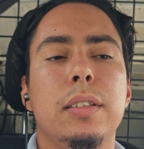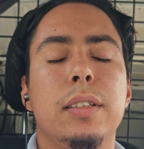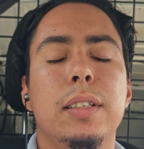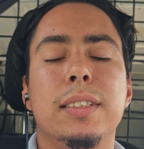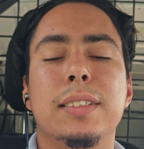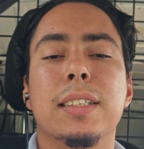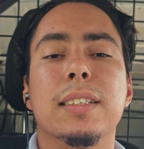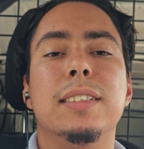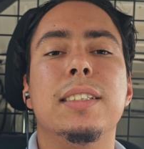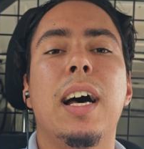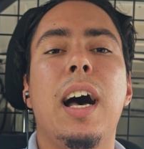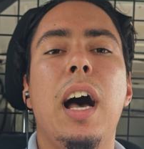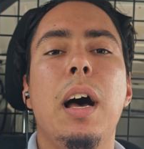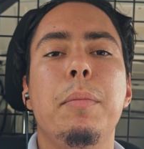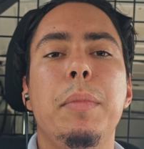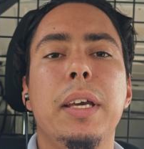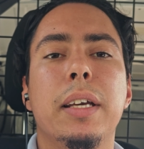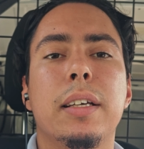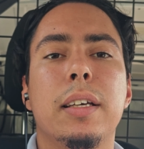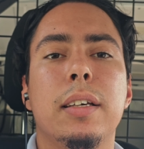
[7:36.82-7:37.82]
this
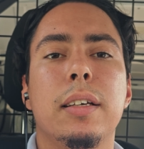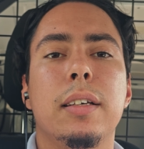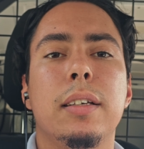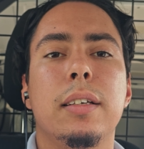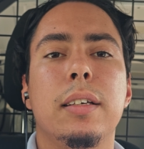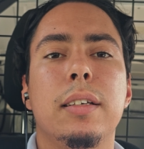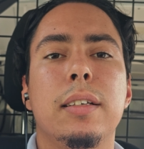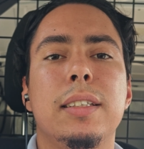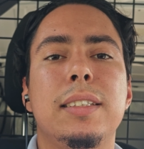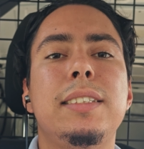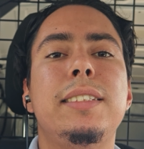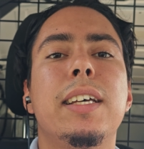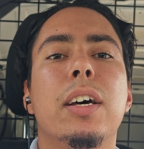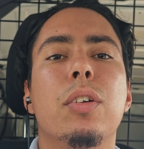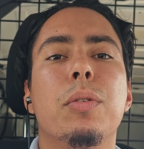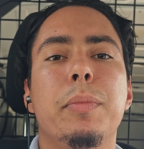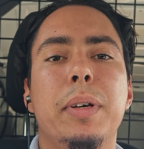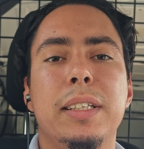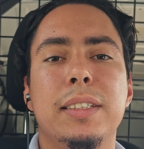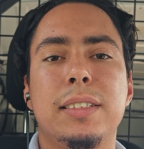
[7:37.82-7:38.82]
atomic
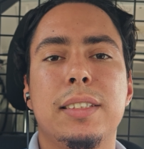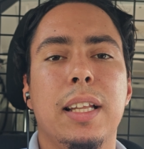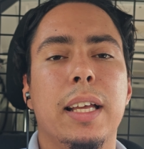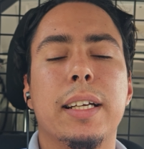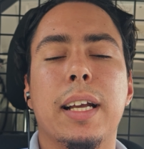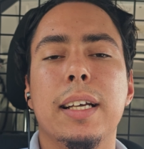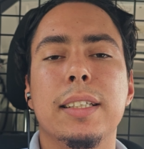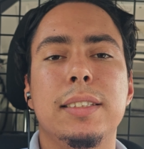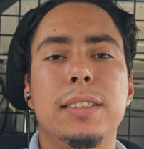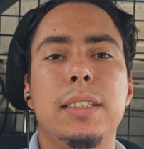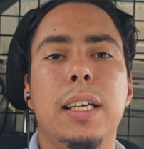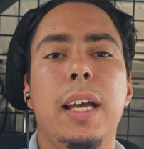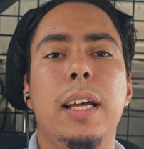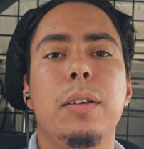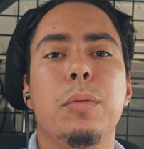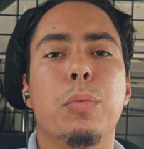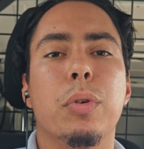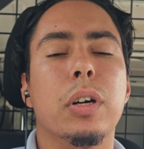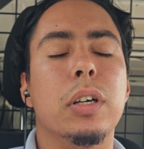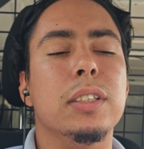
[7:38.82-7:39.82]
settlements, like I
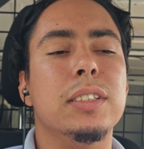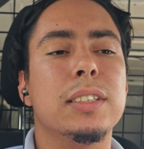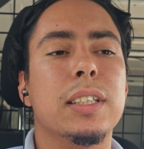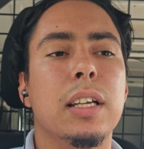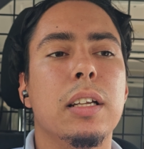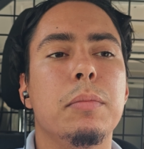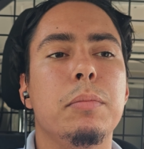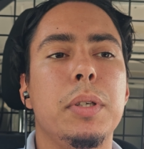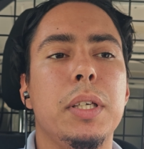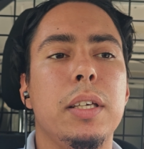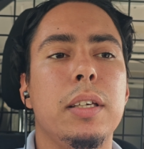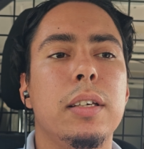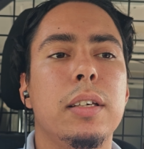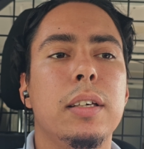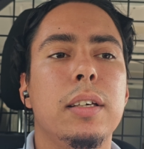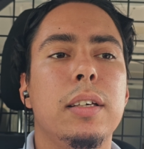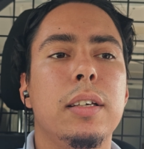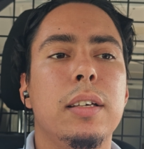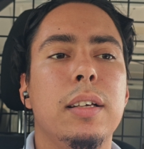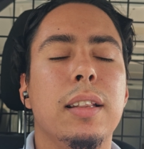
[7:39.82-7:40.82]
said, where it's going to be
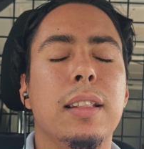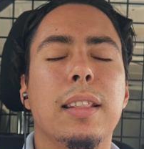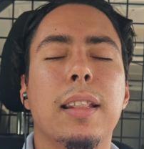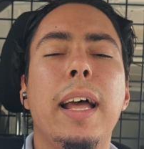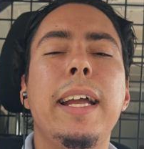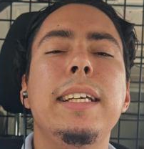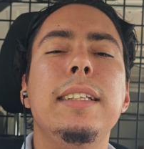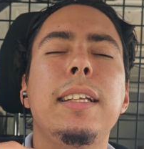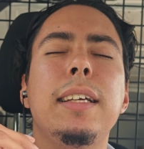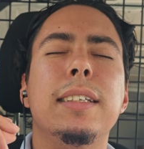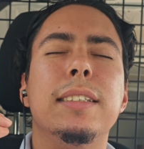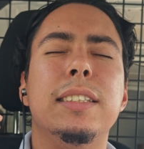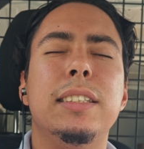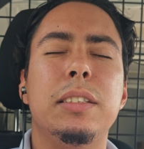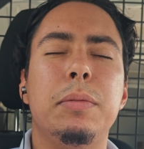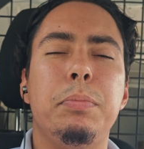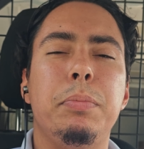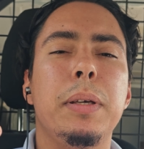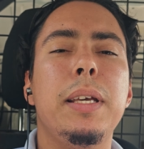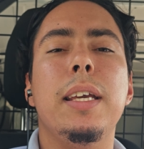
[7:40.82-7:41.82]
lightning
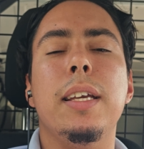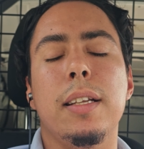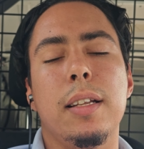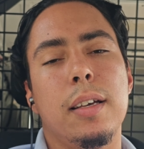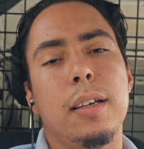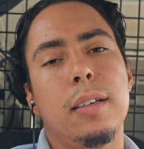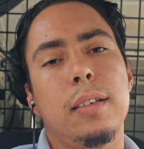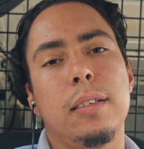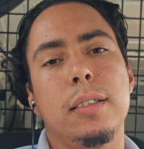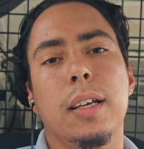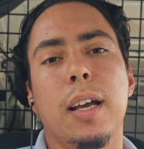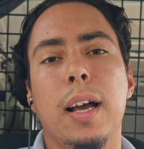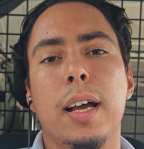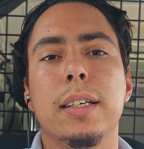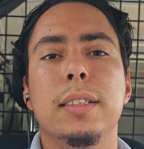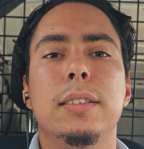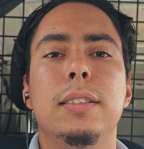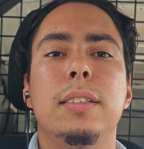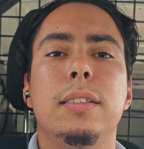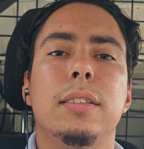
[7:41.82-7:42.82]
speed,
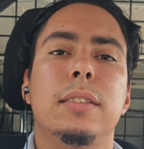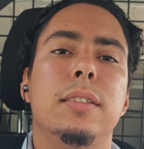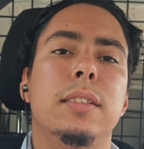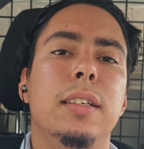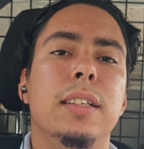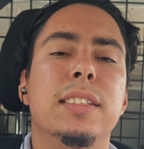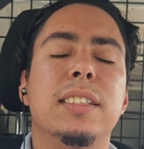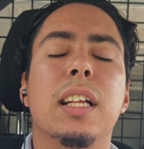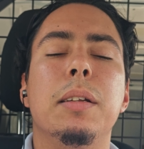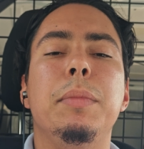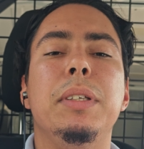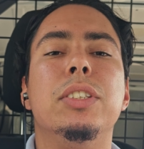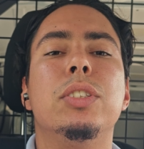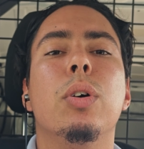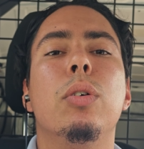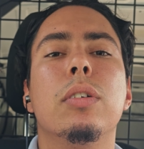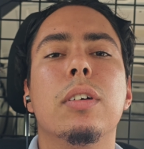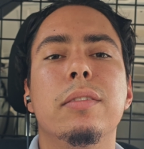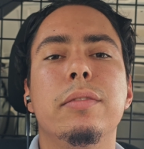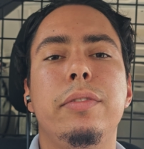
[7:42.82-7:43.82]
guys. It's going to be
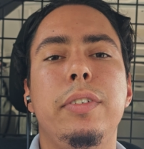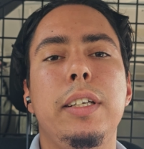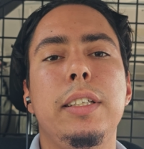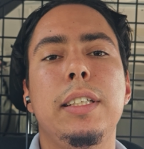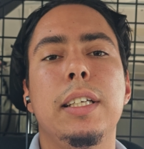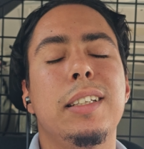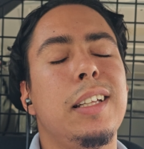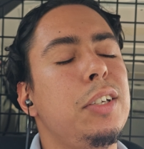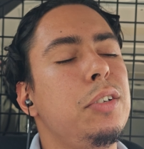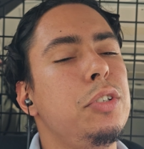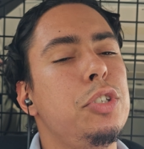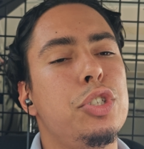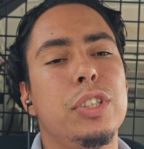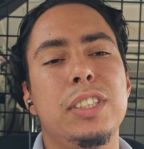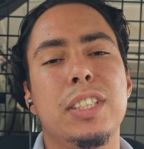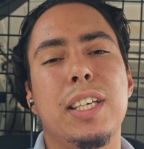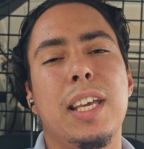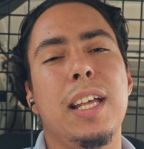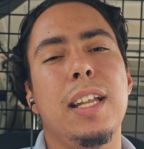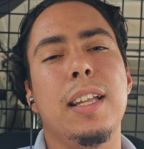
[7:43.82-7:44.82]
so convenient that you
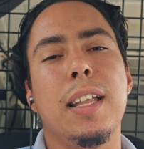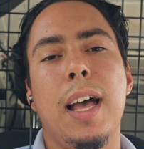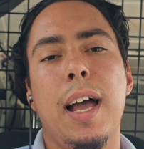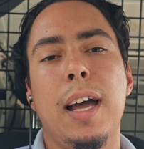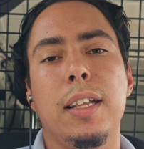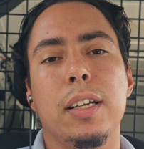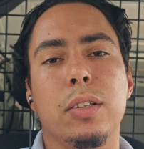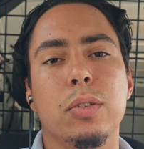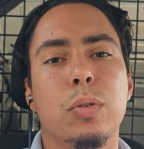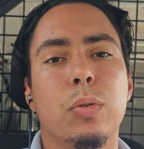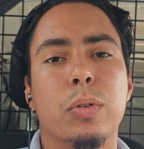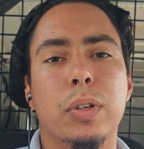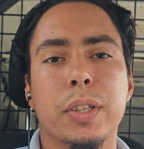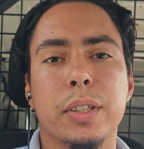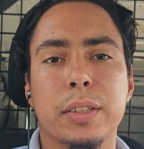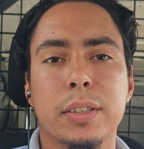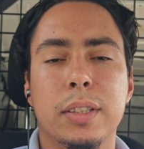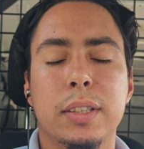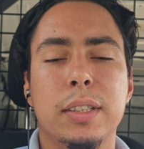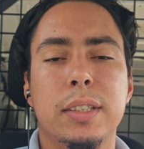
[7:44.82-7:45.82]
just cannot ignore
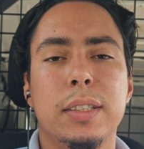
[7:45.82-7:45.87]
it.